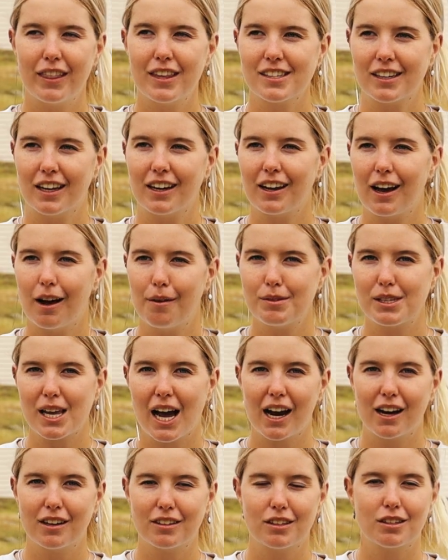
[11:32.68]
the sun comes
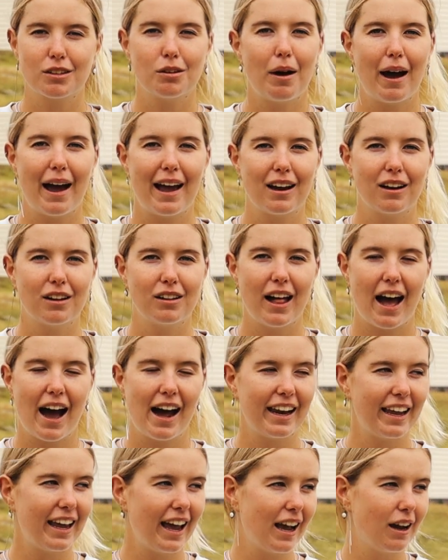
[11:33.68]
out because it's quite
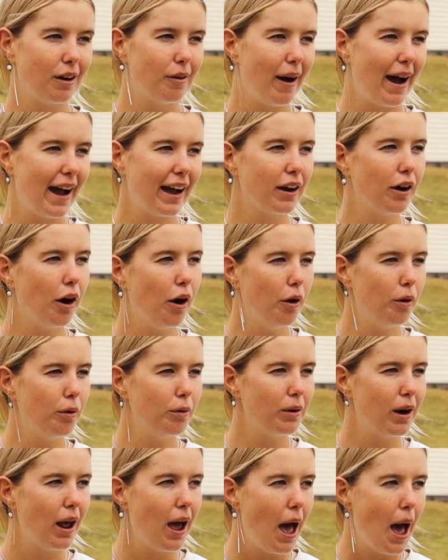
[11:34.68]
cloudy and quite
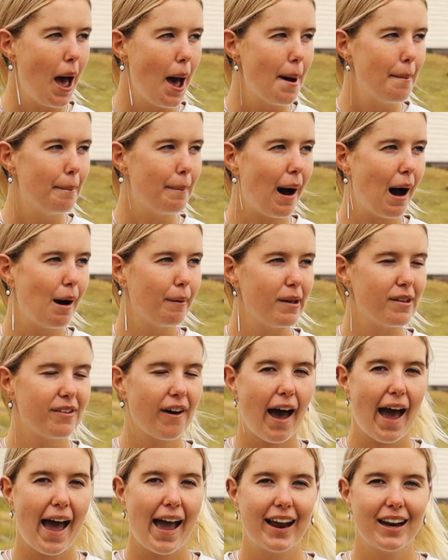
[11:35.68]
cold, but we've
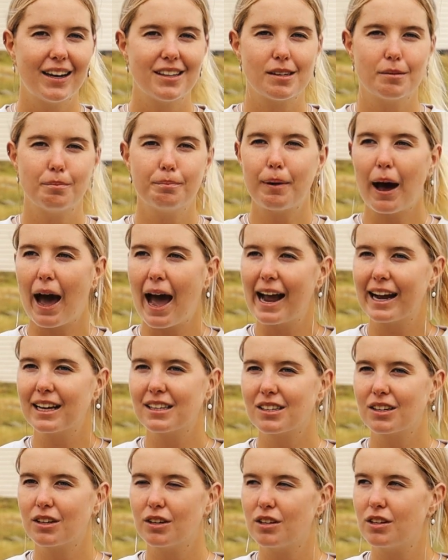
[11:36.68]
hired some bikes
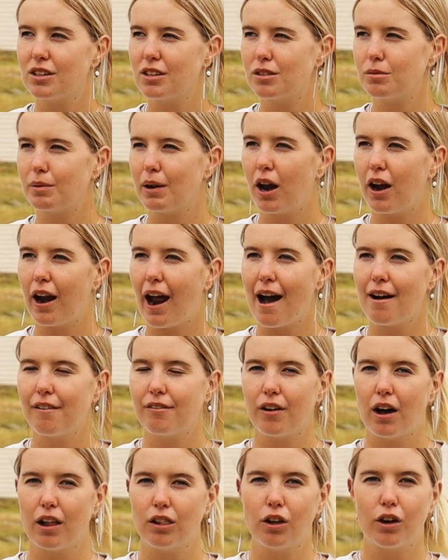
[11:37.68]
because we don't
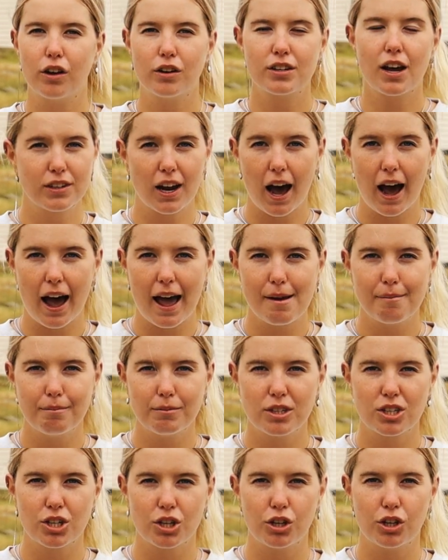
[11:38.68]
have a lot of time
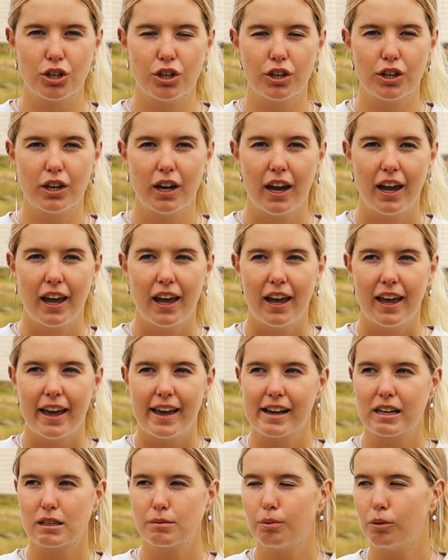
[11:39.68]
to
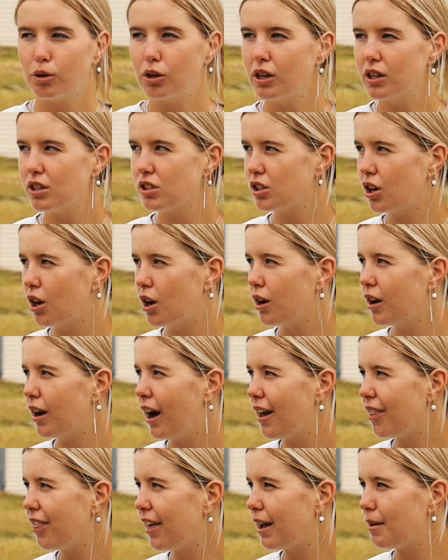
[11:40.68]
explore, so
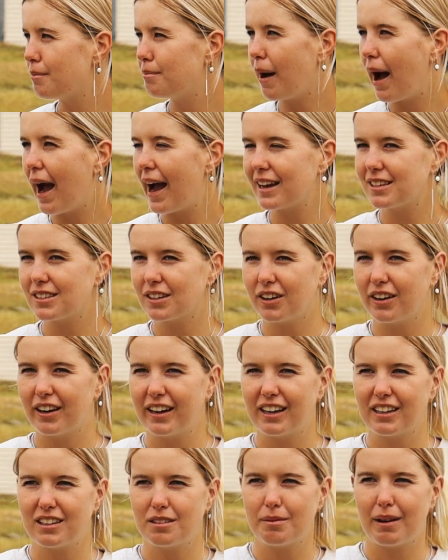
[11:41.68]
I think bikes are
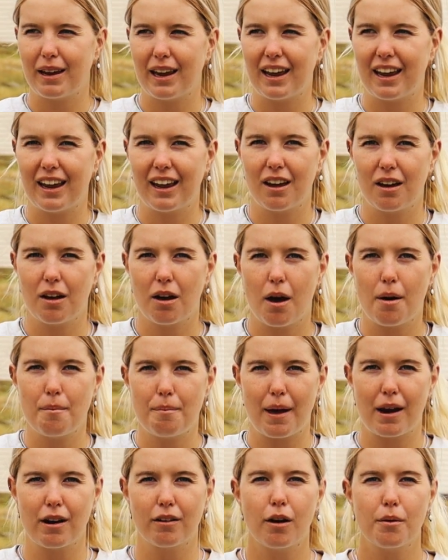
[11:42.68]
going to be a
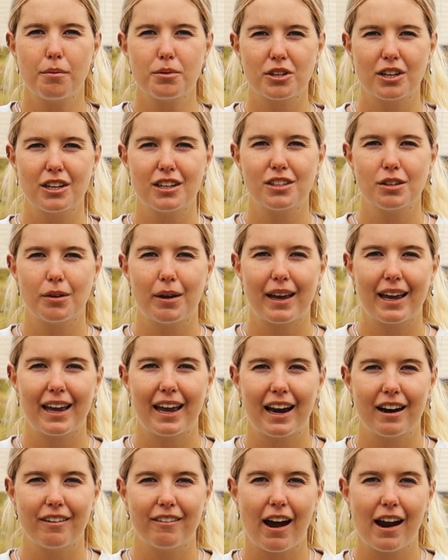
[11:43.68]
better option so we can
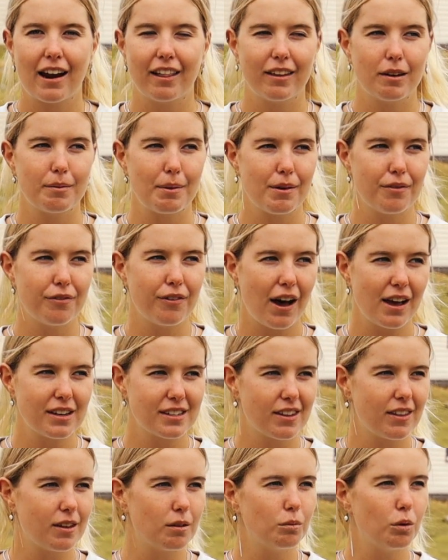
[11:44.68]
get around a little bit
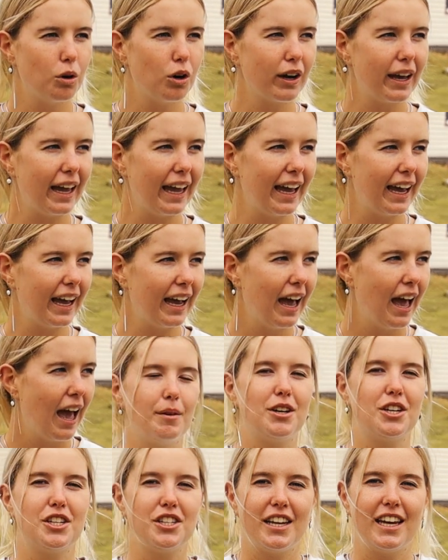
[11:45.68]
faster than walking. So
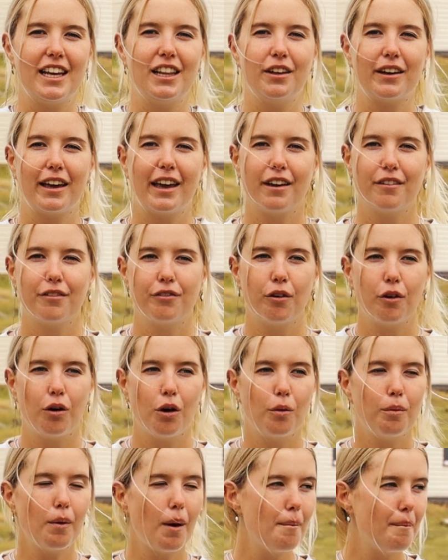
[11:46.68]
we're just here looking
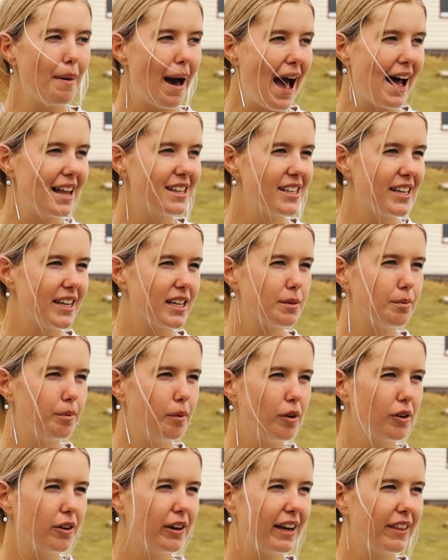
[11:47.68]
for wombats,
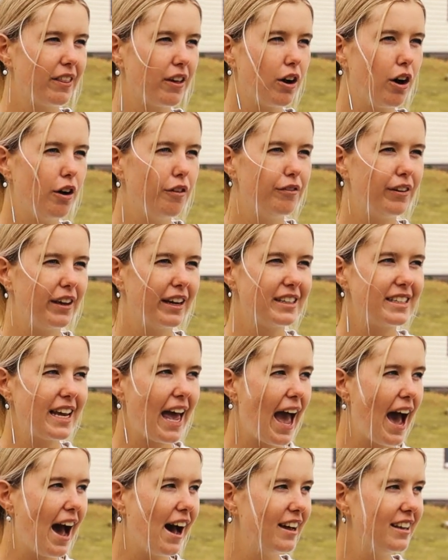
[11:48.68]
exploring the convict
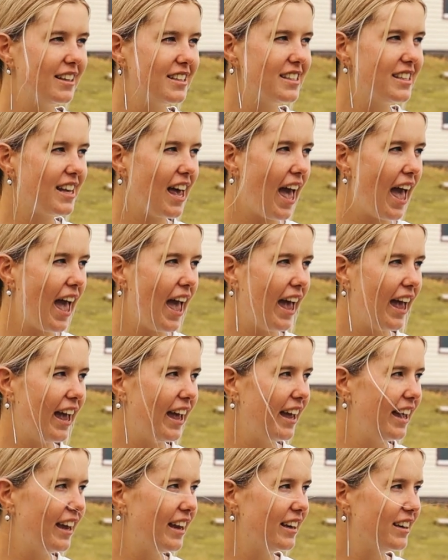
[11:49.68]
towns,
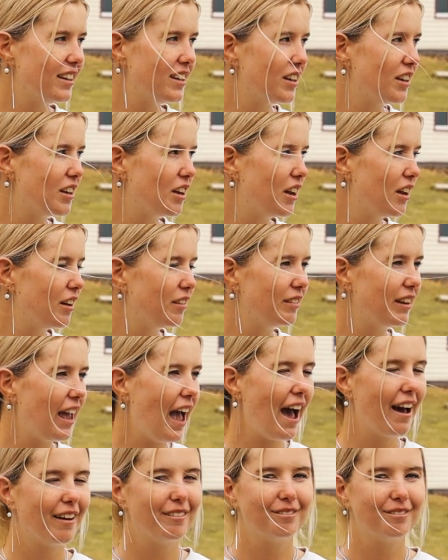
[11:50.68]
and yeah.